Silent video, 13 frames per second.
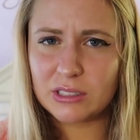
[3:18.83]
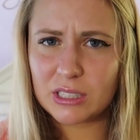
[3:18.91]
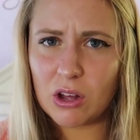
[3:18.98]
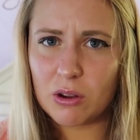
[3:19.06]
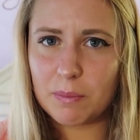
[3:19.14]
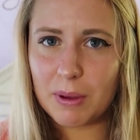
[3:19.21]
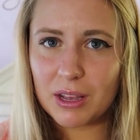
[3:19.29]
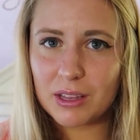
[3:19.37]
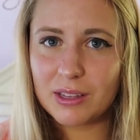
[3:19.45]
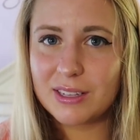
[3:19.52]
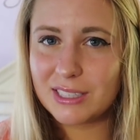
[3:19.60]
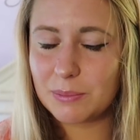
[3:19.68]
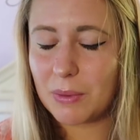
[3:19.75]
It's called
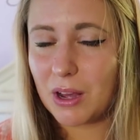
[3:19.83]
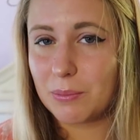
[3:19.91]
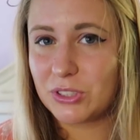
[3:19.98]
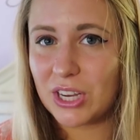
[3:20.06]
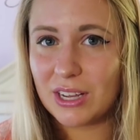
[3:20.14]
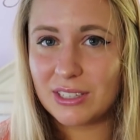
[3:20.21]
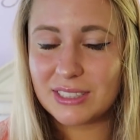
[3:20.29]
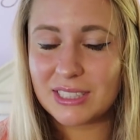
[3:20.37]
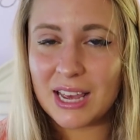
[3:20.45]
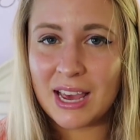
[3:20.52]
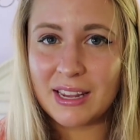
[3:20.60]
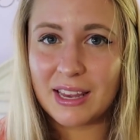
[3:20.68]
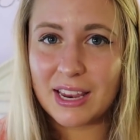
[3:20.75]
Bucket List Bombshells,
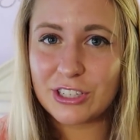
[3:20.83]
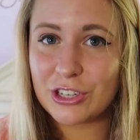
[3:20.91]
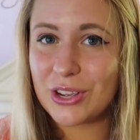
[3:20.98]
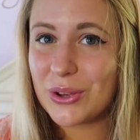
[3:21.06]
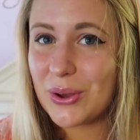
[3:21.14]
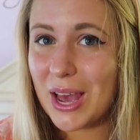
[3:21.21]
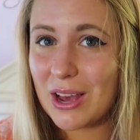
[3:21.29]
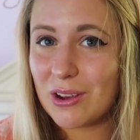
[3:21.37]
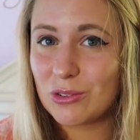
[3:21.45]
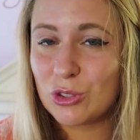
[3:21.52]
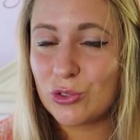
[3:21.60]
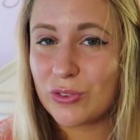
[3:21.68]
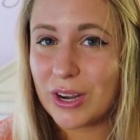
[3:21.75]
and they show you
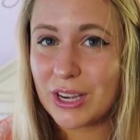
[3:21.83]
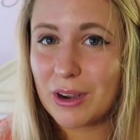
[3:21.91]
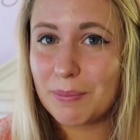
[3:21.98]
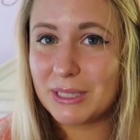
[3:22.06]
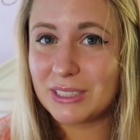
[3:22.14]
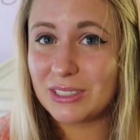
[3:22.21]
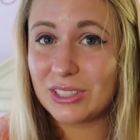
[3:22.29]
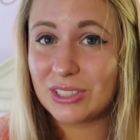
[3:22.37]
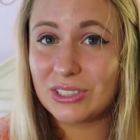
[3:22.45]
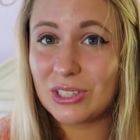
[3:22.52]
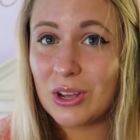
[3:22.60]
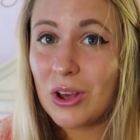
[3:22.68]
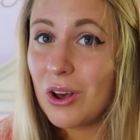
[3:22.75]
how to run your
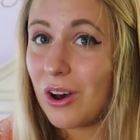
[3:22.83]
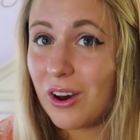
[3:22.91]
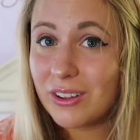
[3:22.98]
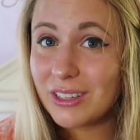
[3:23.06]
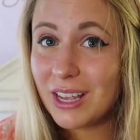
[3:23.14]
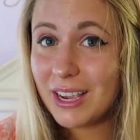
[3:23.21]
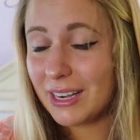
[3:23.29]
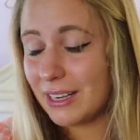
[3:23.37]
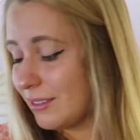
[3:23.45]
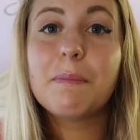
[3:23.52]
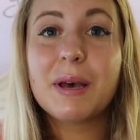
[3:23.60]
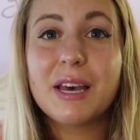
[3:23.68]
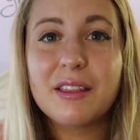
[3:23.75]
business online.
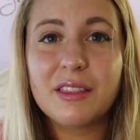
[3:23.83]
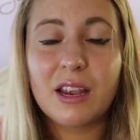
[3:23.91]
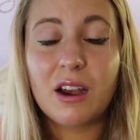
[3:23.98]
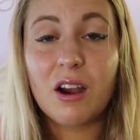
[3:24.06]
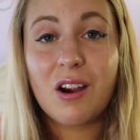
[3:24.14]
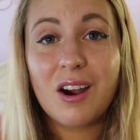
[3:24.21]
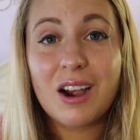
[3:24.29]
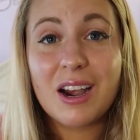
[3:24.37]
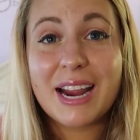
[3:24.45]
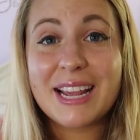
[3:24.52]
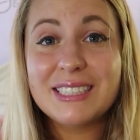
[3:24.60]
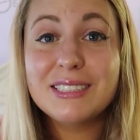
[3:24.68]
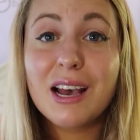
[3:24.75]
But there are
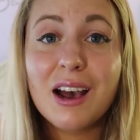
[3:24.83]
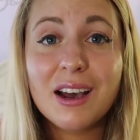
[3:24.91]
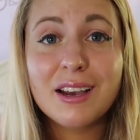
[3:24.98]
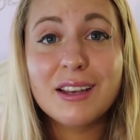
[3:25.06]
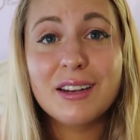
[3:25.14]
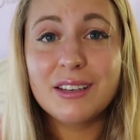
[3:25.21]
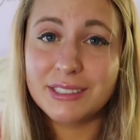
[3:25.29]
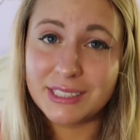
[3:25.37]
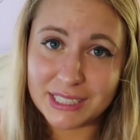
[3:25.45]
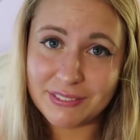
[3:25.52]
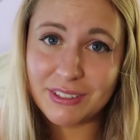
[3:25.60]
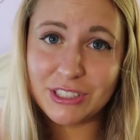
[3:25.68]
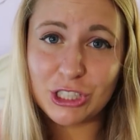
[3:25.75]
a ton of
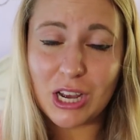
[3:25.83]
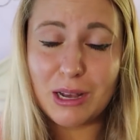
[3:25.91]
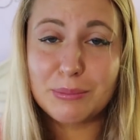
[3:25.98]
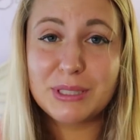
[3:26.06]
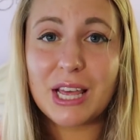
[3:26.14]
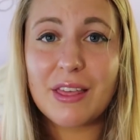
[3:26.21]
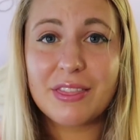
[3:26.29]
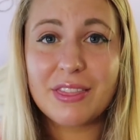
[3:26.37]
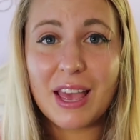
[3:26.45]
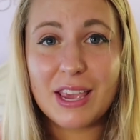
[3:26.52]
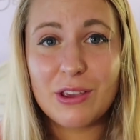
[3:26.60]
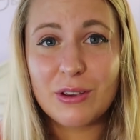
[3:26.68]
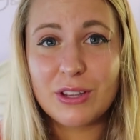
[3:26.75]
different jobs
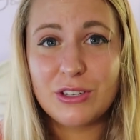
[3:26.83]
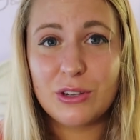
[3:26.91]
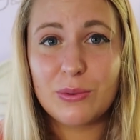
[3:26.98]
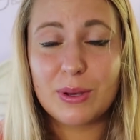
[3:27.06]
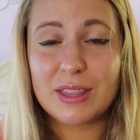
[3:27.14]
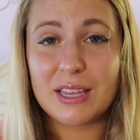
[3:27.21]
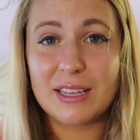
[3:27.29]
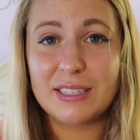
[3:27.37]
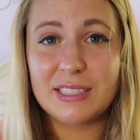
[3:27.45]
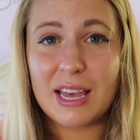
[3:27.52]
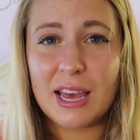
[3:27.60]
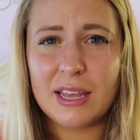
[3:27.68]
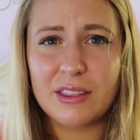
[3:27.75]
that you can do with
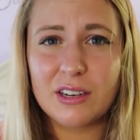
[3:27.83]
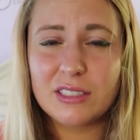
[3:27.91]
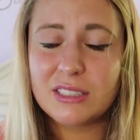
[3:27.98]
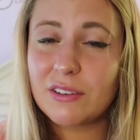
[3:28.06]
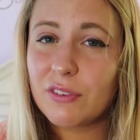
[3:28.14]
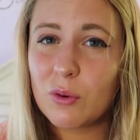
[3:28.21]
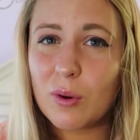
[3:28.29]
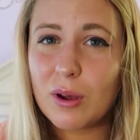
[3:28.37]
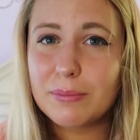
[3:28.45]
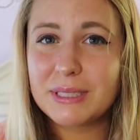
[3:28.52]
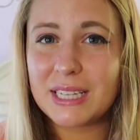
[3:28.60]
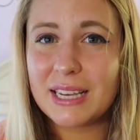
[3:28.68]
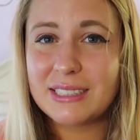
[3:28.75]
this, and there's different
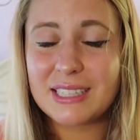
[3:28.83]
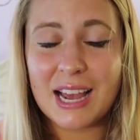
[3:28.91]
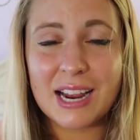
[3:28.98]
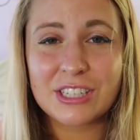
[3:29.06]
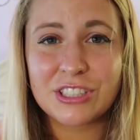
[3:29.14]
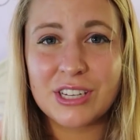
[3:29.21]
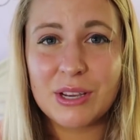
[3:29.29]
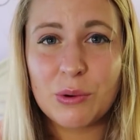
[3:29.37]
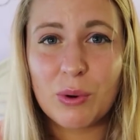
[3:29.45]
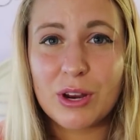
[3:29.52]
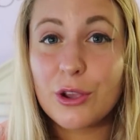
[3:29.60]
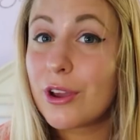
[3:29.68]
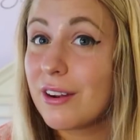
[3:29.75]
websites actually
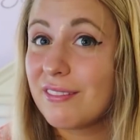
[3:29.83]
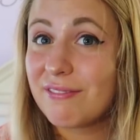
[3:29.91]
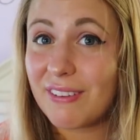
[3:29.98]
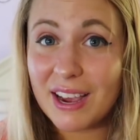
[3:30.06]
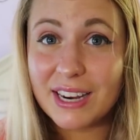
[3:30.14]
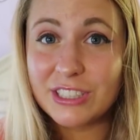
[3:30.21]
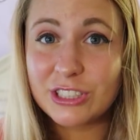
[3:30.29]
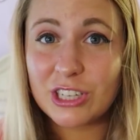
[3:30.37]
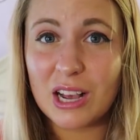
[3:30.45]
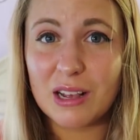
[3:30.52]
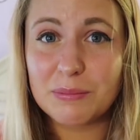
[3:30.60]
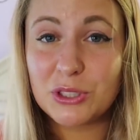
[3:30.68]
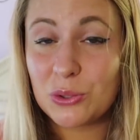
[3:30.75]
where you can find
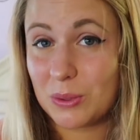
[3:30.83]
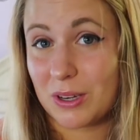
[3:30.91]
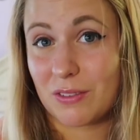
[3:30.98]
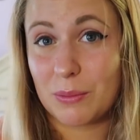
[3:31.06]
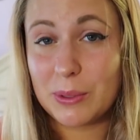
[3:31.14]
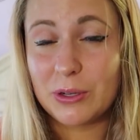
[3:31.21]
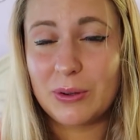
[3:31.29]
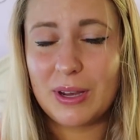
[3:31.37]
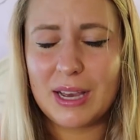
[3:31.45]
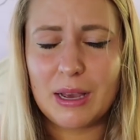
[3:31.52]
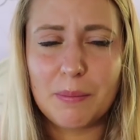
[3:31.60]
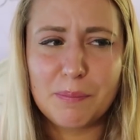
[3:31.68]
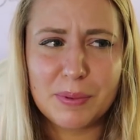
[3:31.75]
jobs to work remote.
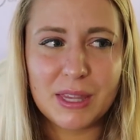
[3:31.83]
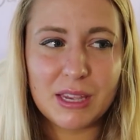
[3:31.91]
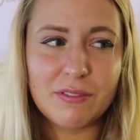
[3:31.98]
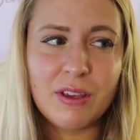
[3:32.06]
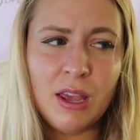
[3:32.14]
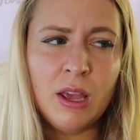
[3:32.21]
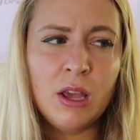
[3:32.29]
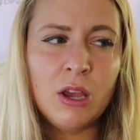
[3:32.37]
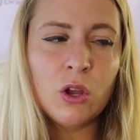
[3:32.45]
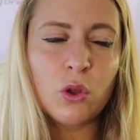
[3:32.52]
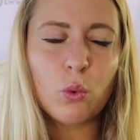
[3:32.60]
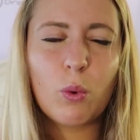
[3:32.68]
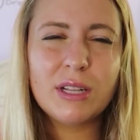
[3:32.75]
I believe
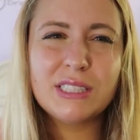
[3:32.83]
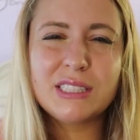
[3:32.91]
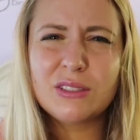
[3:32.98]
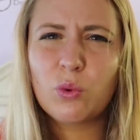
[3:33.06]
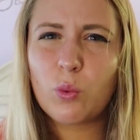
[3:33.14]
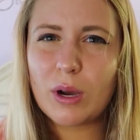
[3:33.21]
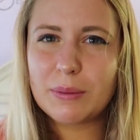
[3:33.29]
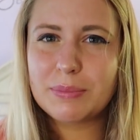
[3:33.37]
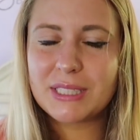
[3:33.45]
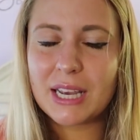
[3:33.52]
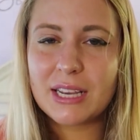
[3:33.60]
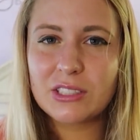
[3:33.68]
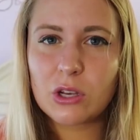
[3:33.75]
one
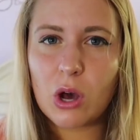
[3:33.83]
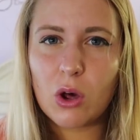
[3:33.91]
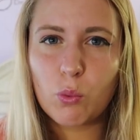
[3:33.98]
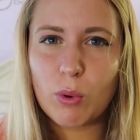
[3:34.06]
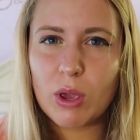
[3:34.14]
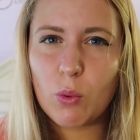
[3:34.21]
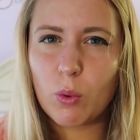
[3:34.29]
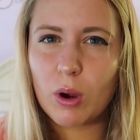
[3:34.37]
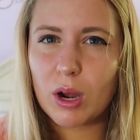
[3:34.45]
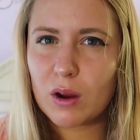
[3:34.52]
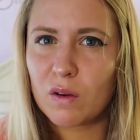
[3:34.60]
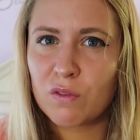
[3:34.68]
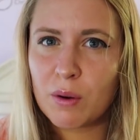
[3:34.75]
website is called
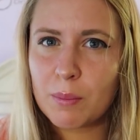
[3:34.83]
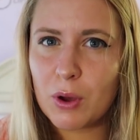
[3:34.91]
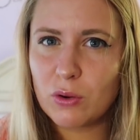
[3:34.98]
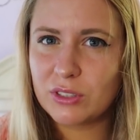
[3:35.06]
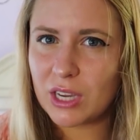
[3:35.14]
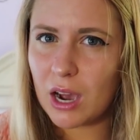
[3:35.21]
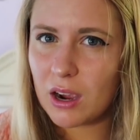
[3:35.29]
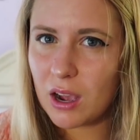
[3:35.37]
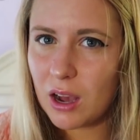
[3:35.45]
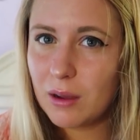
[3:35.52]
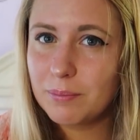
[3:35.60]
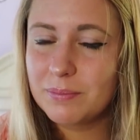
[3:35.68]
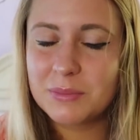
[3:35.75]

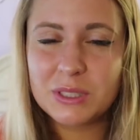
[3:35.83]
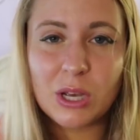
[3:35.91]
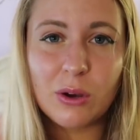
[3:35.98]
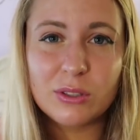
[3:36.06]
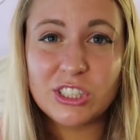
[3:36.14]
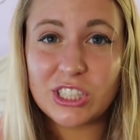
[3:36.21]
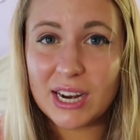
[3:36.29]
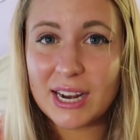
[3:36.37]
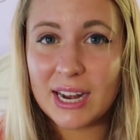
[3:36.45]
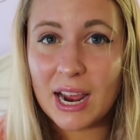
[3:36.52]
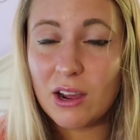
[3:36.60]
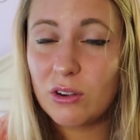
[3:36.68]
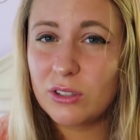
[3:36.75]
weworkremote.com, so check
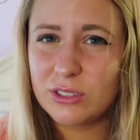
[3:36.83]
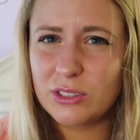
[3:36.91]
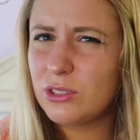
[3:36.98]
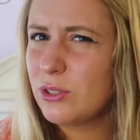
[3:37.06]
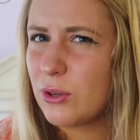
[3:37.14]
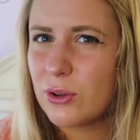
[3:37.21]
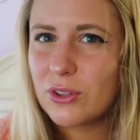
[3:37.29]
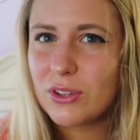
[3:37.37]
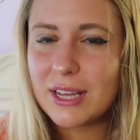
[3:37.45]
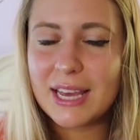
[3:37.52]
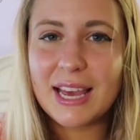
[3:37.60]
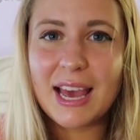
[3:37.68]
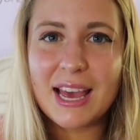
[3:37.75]
it out, Google
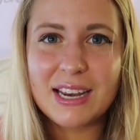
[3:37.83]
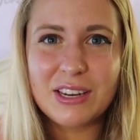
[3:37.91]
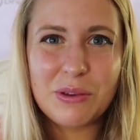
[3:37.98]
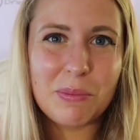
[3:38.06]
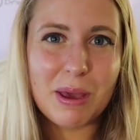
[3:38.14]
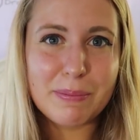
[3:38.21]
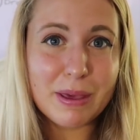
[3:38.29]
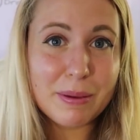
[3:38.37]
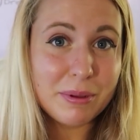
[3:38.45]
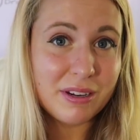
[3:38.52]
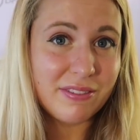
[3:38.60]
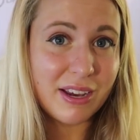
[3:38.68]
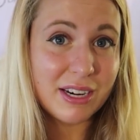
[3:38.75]
it, and you might be
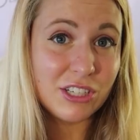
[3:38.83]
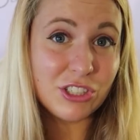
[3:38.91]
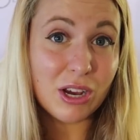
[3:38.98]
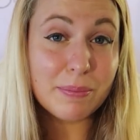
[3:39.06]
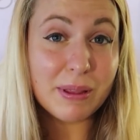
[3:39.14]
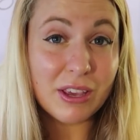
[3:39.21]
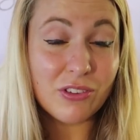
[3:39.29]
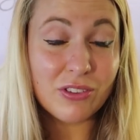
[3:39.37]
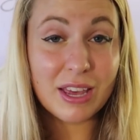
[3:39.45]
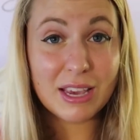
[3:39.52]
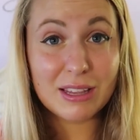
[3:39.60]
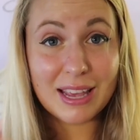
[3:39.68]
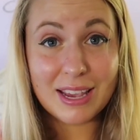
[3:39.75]
able to find a job that you
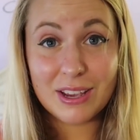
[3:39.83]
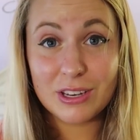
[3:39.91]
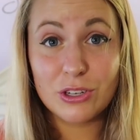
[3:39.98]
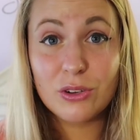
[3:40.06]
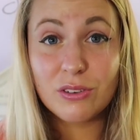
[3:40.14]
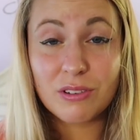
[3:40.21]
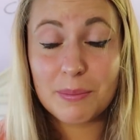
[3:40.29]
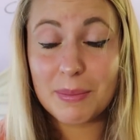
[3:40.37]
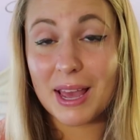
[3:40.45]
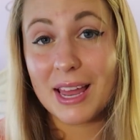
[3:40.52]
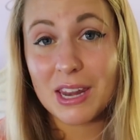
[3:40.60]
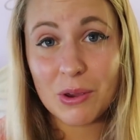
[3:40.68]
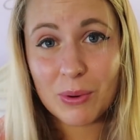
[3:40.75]
like that you can do from
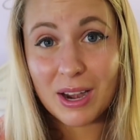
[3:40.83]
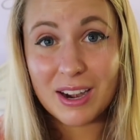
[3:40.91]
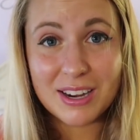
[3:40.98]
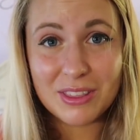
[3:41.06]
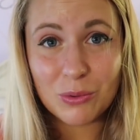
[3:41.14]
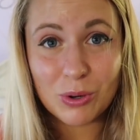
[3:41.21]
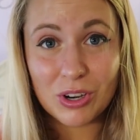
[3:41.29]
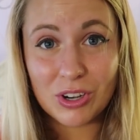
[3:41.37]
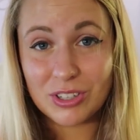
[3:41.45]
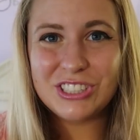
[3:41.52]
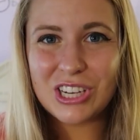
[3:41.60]
anywhere in the world.